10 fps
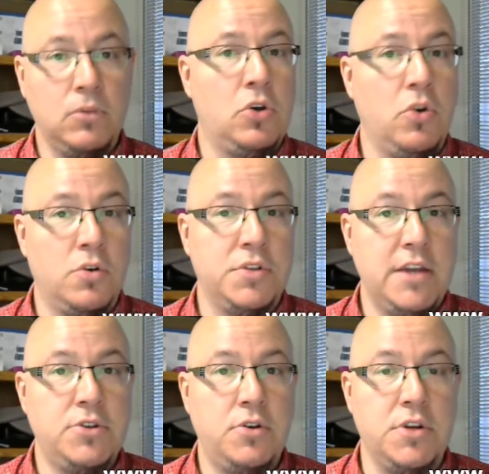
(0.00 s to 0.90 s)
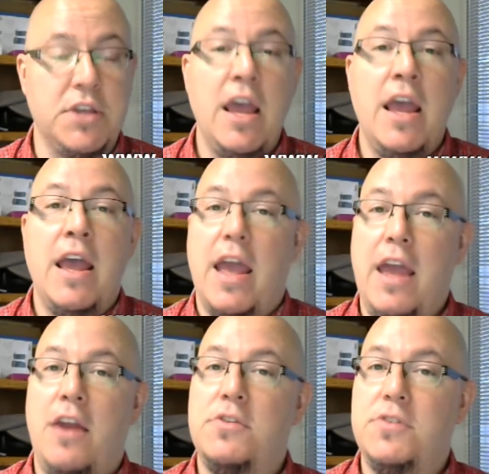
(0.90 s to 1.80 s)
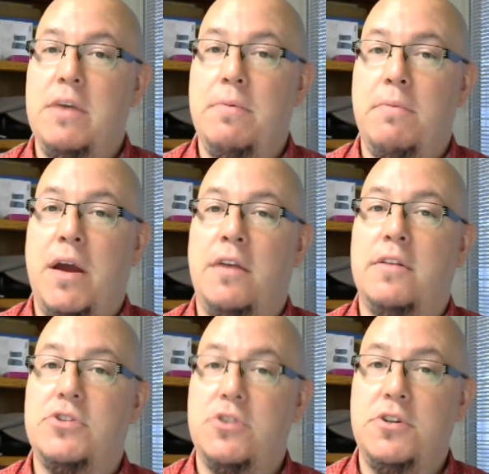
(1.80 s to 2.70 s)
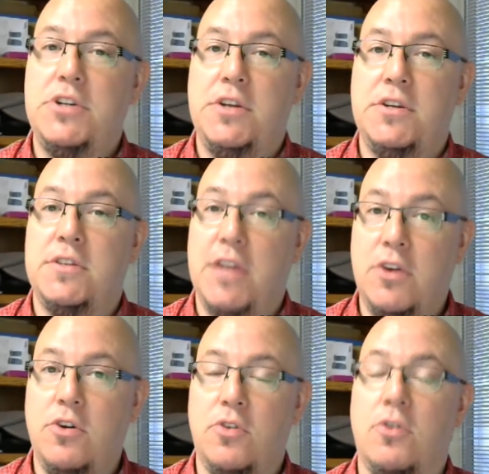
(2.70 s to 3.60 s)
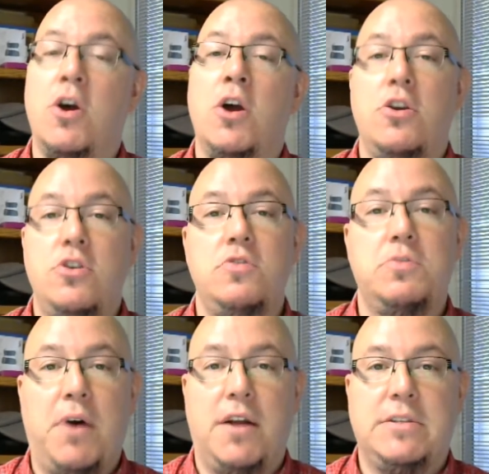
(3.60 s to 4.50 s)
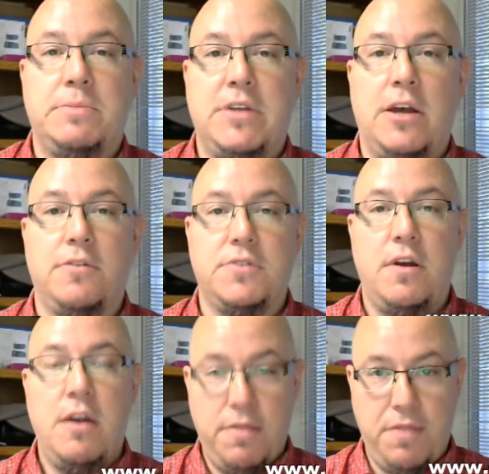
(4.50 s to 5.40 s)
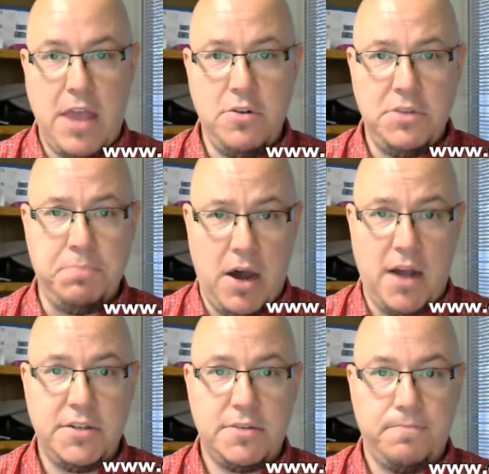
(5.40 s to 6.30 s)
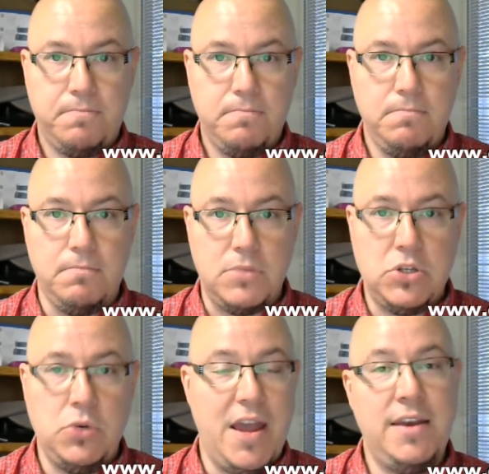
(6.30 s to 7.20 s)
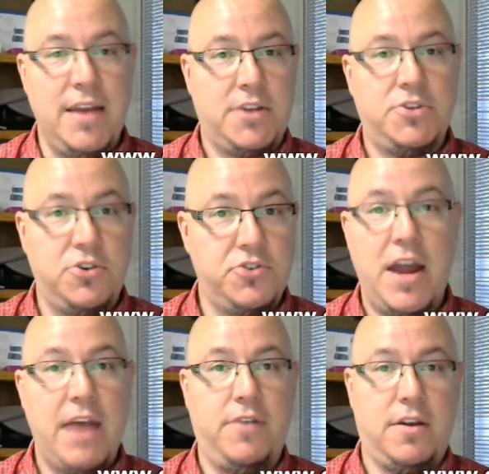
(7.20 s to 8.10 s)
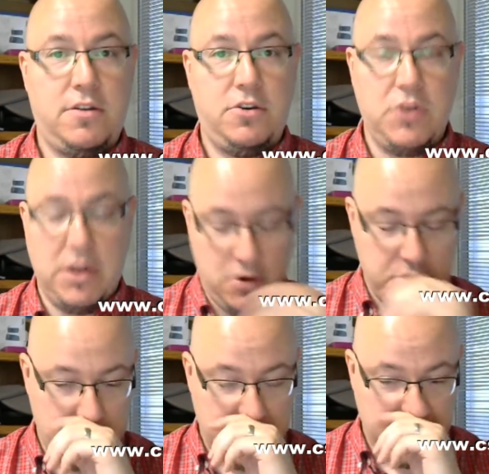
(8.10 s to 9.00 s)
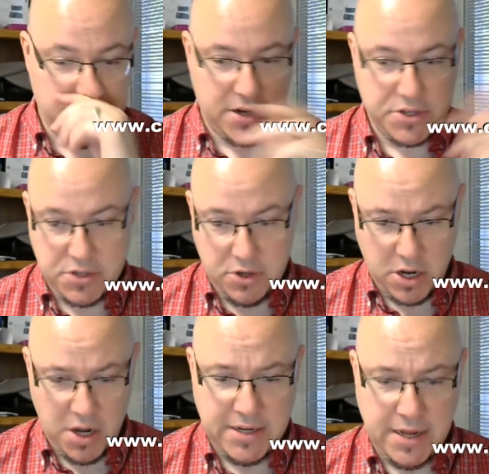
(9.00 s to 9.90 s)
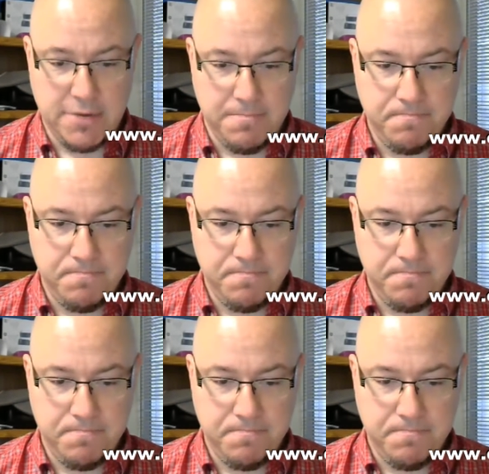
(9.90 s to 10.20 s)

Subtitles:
Google takes notice. And also keep in mind that search engines like Google use bots themselves. They use bots to index your traffic, to index your content.